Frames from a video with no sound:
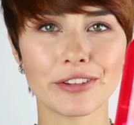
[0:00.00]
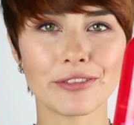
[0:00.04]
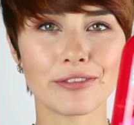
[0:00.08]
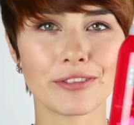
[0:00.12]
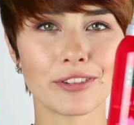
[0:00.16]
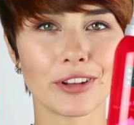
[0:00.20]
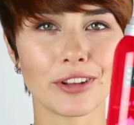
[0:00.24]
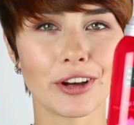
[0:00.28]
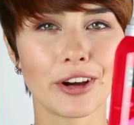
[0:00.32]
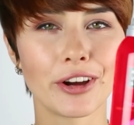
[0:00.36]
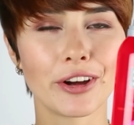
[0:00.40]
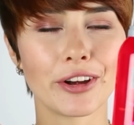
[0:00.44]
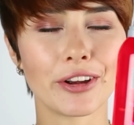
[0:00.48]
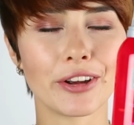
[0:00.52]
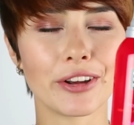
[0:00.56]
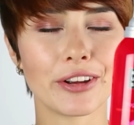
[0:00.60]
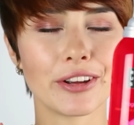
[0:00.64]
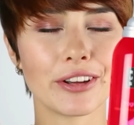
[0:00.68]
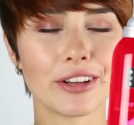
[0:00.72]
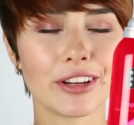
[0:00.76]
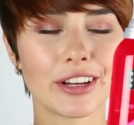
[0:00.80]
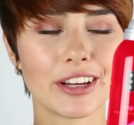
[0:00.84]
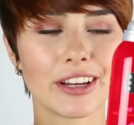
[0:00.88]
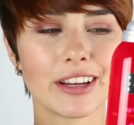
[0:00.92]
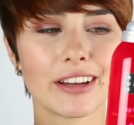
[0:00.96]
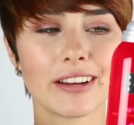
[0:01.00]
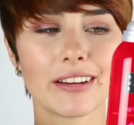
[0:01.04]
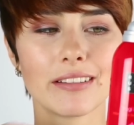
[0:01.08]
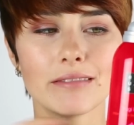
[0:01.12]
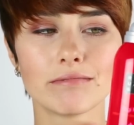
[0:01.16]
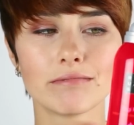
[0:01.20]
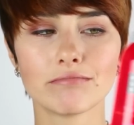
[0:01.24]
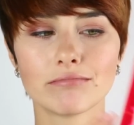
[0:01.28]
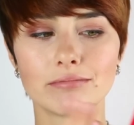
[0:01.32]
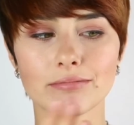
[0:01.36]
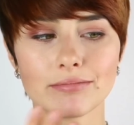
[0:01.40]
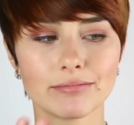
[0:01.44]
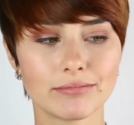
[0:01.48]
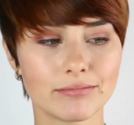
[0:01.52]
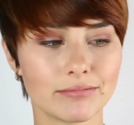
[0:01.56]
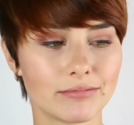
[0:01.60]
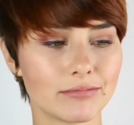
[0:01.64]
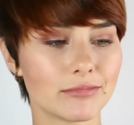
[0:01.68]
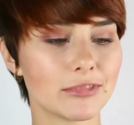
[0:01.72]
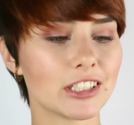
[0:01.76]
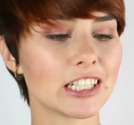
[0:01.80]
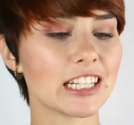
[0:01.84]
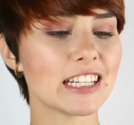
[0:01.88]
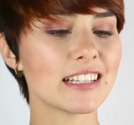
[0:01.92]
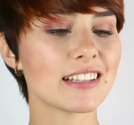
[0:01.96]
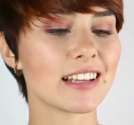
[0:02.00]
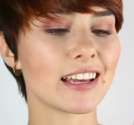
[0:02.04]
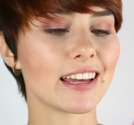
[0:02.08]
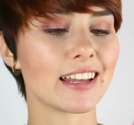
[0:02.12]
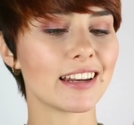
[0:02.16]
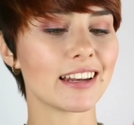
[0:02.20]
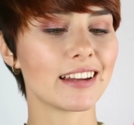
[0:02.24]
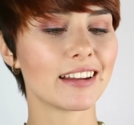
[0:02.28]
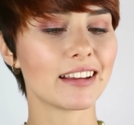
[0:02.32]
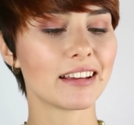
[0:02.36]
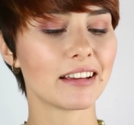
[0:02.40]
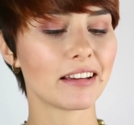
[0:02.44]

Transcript: Flow. What is it?